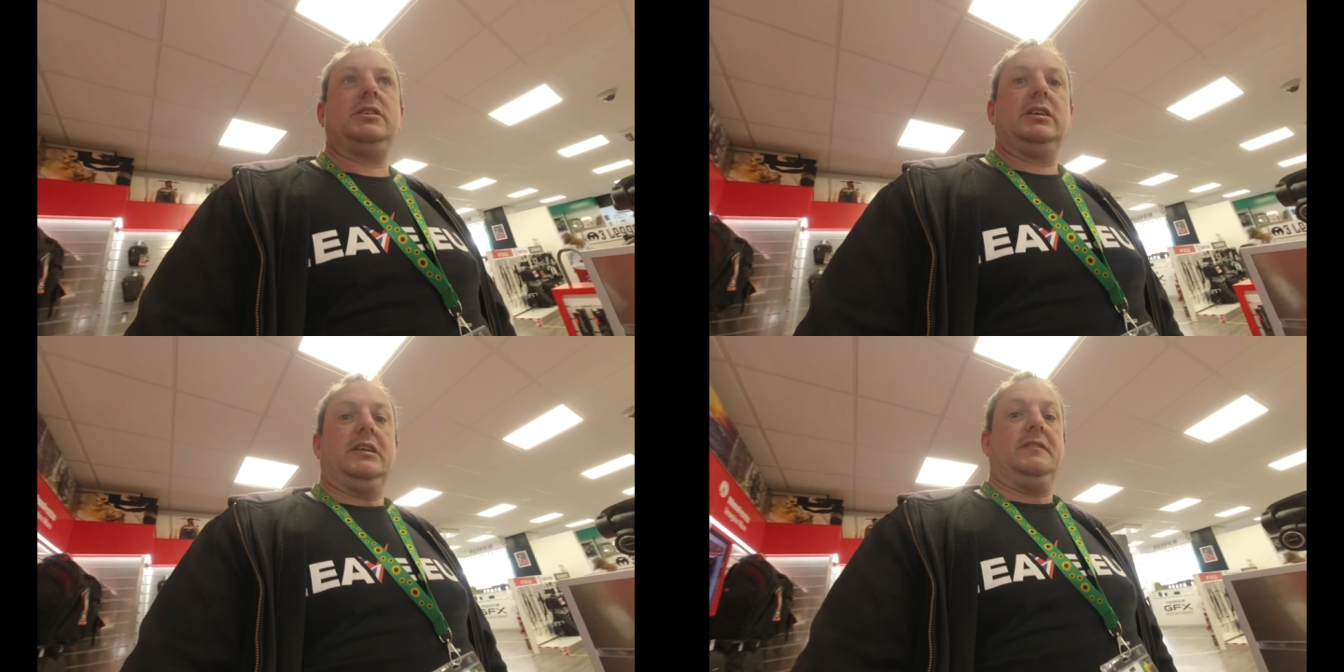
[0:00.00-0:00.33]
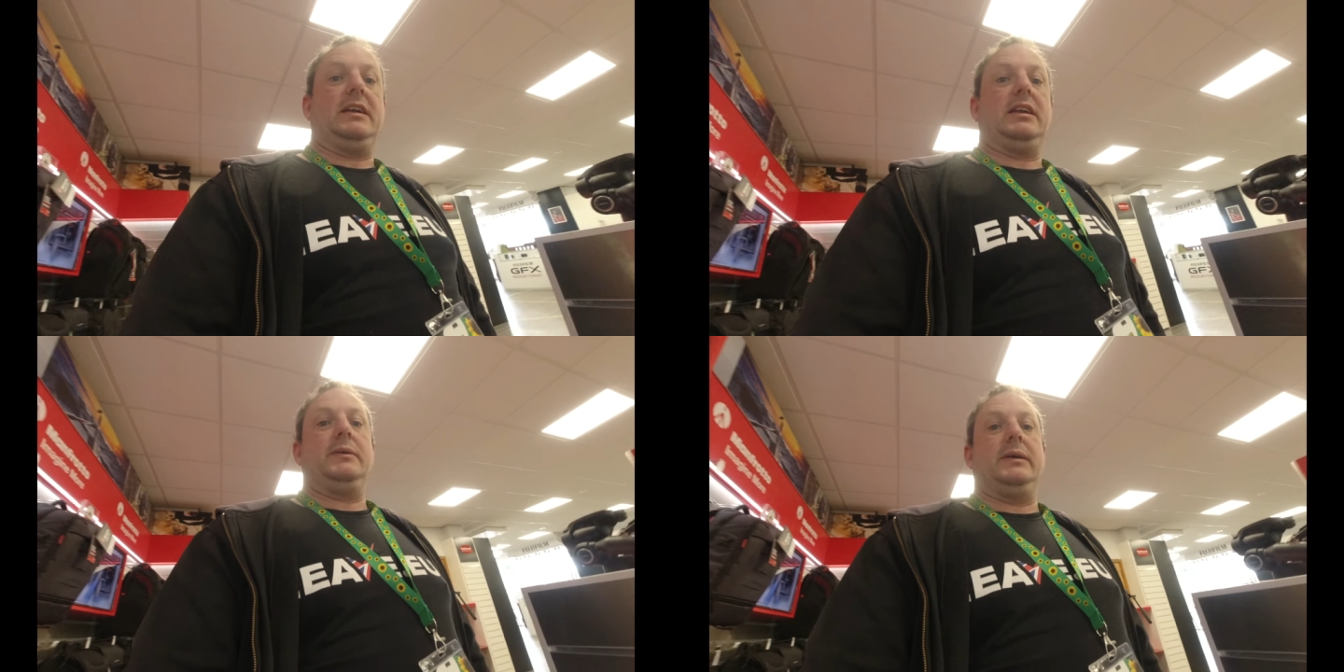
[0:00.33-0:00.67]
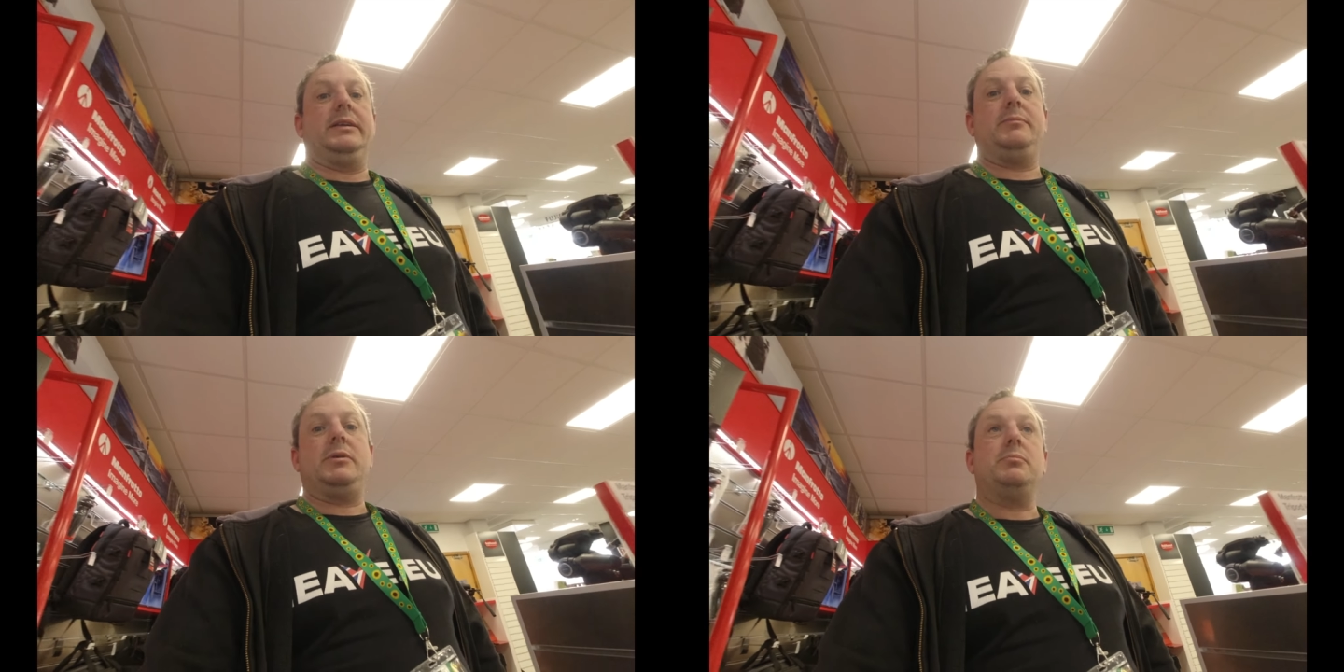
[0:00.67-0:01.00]

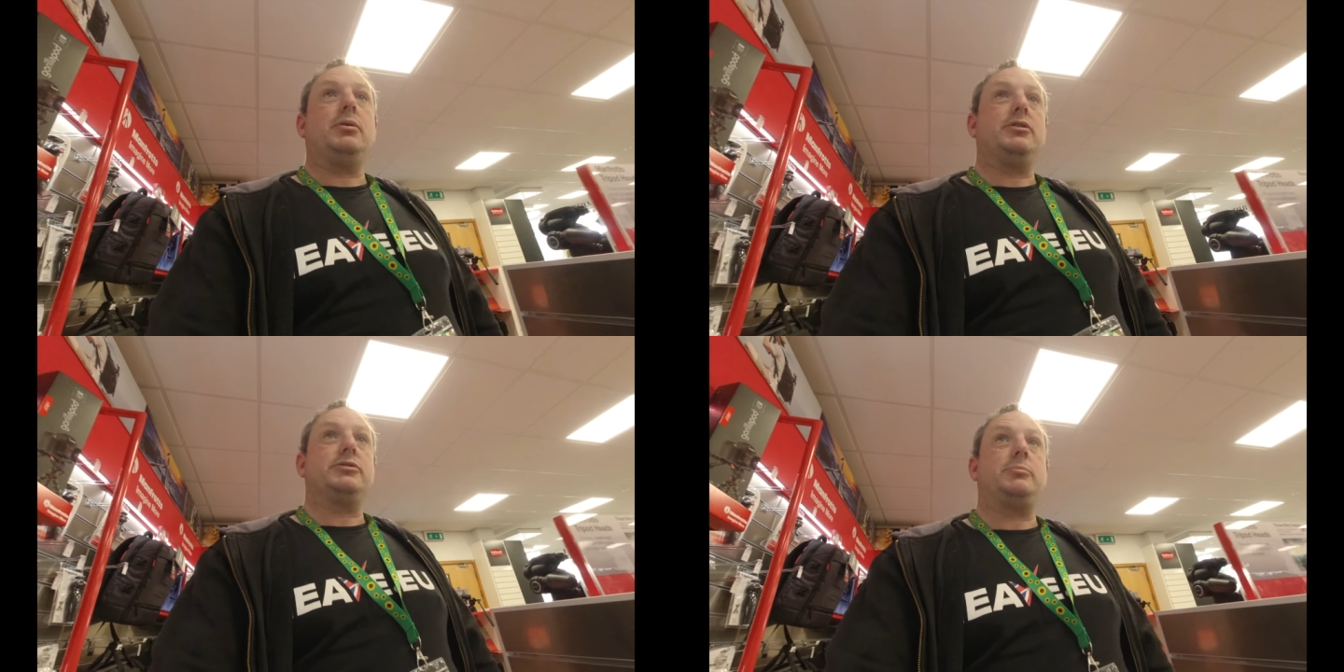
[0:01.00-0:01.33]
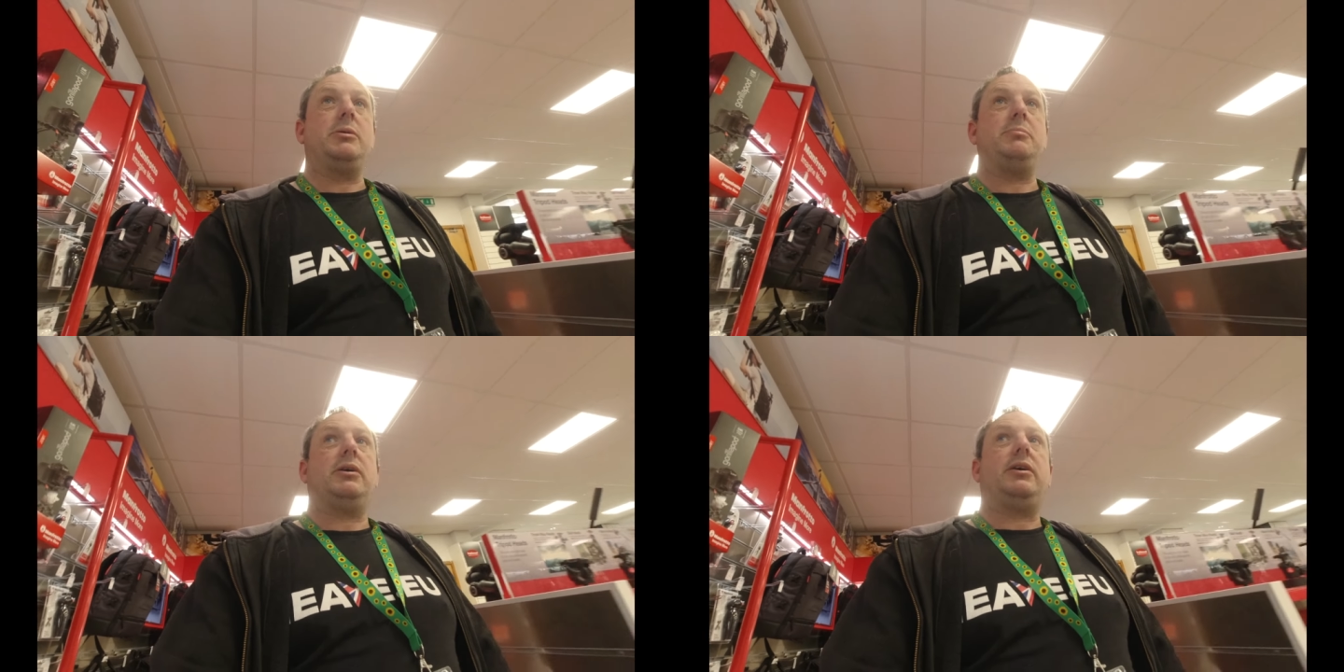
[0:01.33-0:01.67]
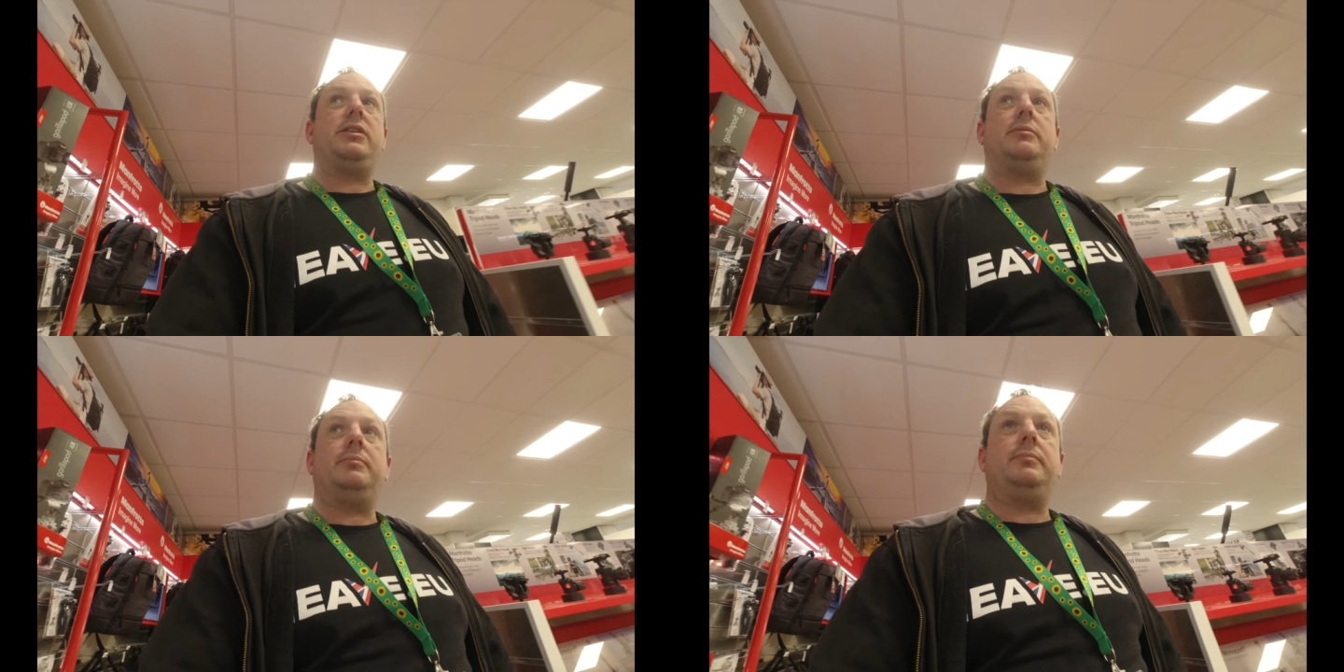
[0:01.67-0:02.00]
evaluate them and possibly
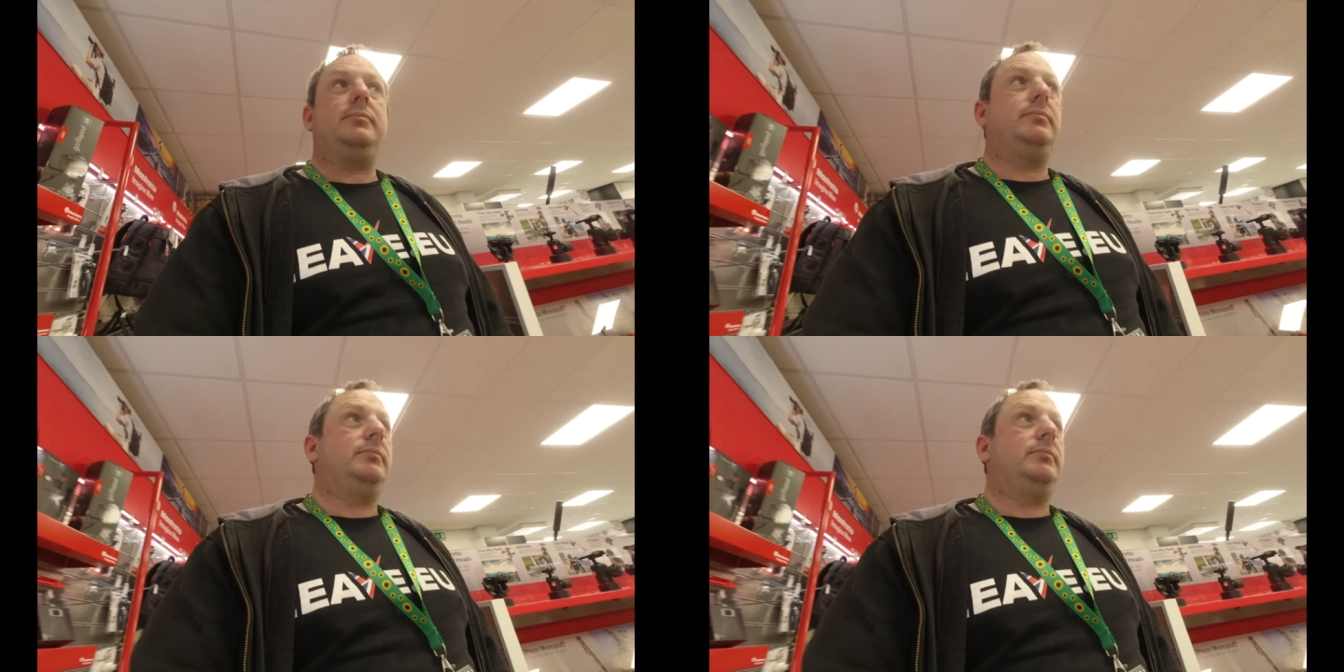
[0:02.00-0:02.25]
buy them